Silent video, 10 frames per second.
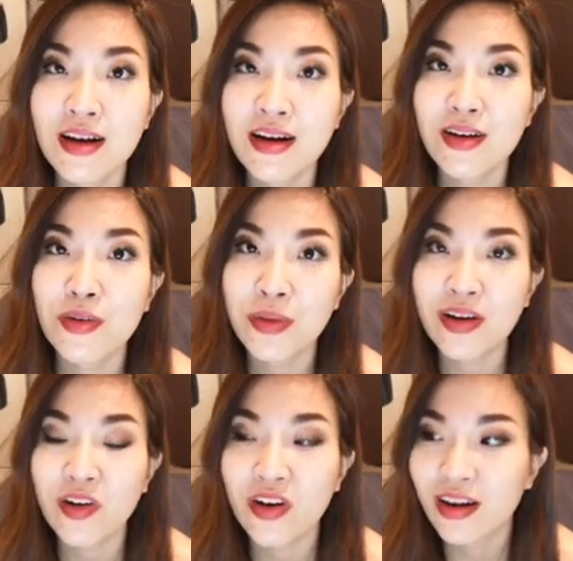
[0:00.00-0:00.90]
Oh my
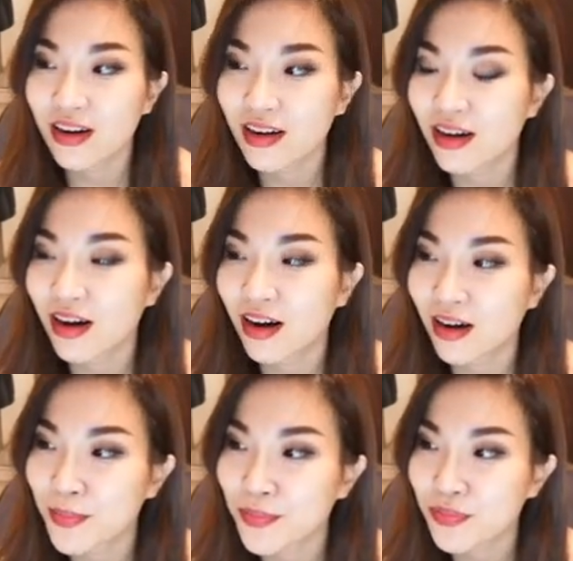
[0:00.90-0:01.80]
god,
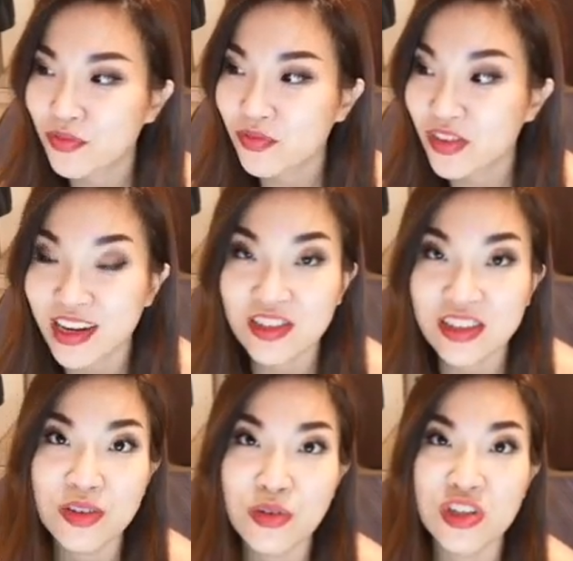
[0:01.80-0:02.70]
that's actually
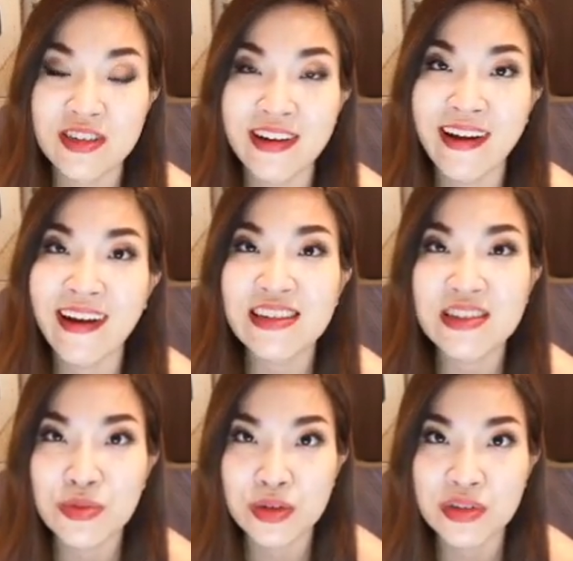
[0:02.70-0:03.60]
the question I asked
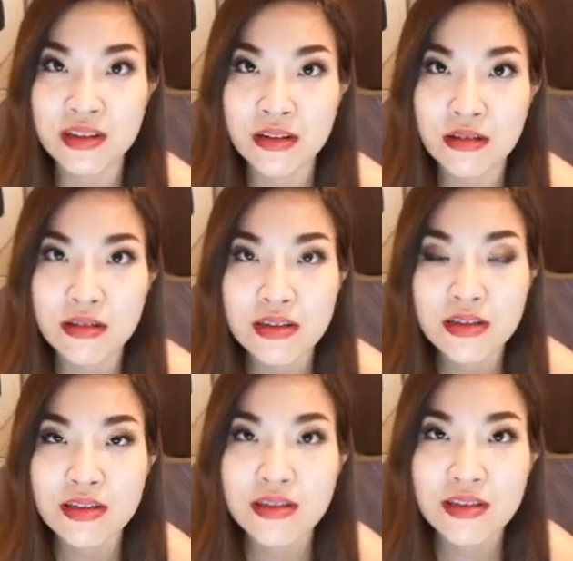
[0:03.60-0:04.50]
when I was little.
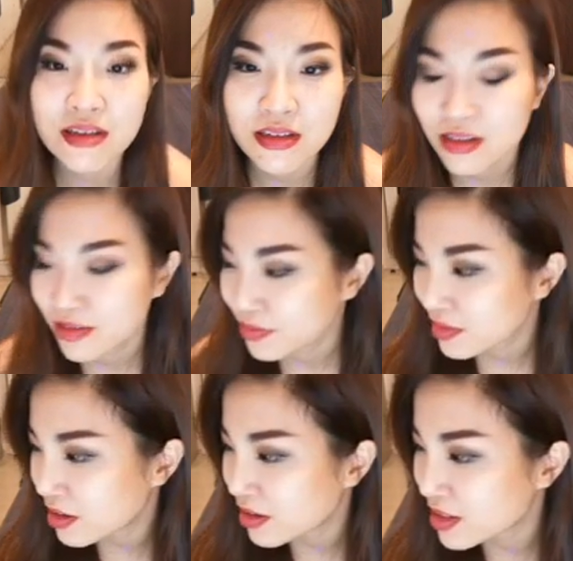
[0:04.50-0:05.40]

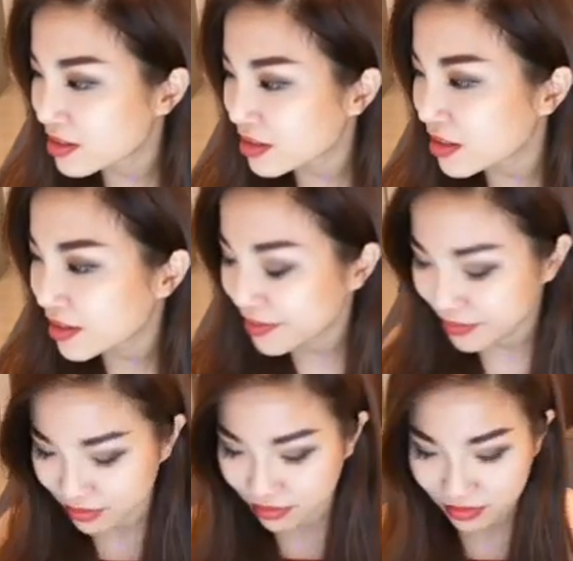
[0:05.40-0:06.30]
Honestly,
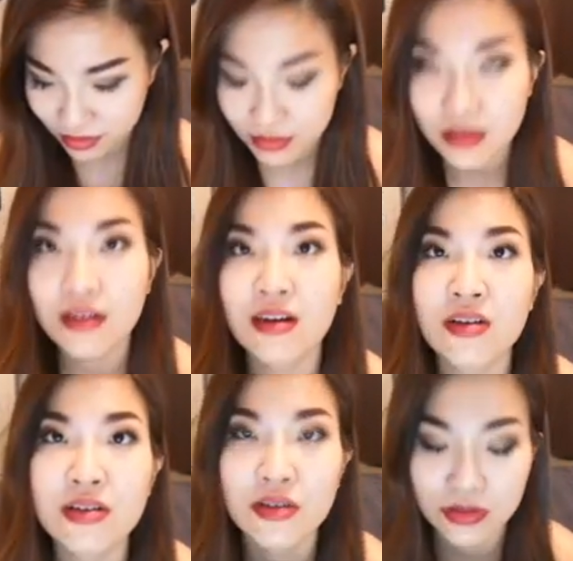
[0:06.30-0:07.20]
I
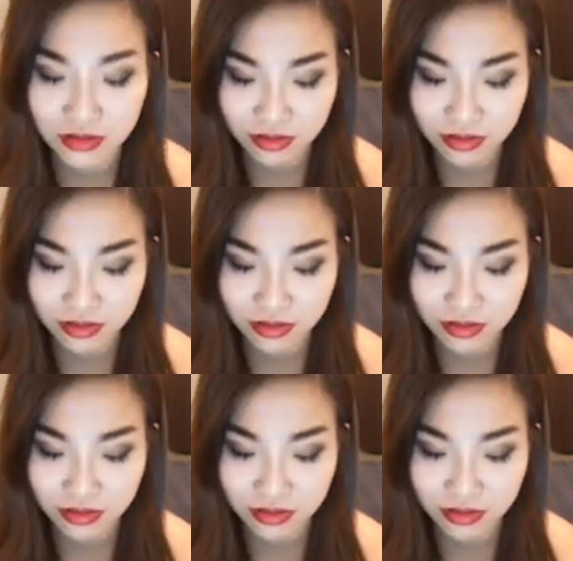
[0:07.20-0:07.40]
don't know.